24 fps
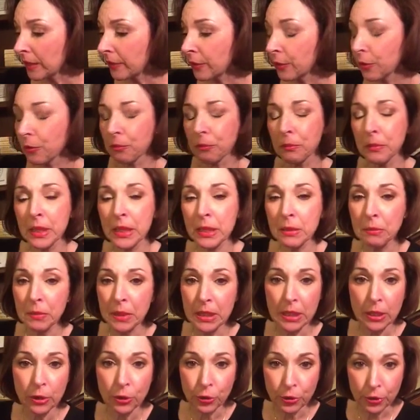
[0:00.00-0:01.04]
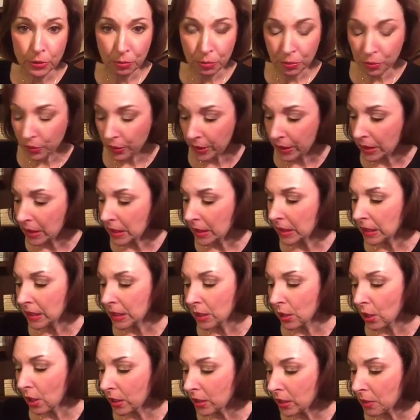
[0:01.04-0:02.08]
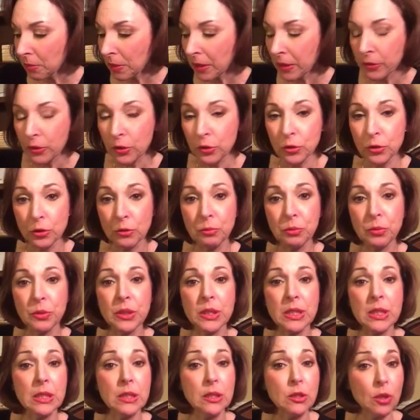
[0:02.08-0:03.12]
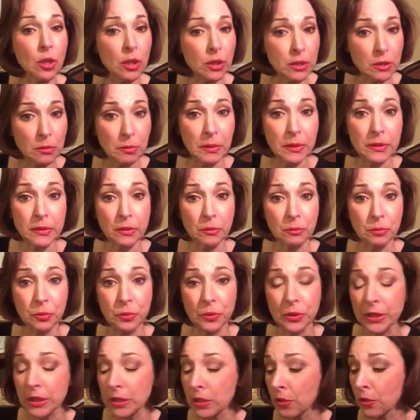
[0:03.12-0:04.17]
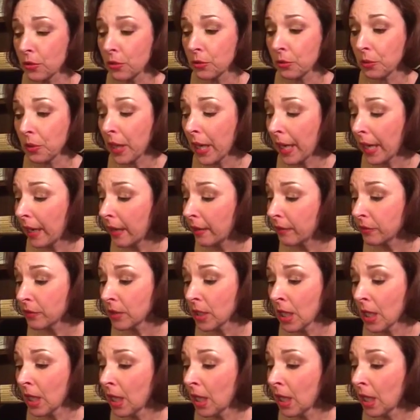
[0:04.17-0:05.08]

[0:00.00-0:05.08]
And there are many, many good priests. And he talks about the good priests. He talks about the priests who have,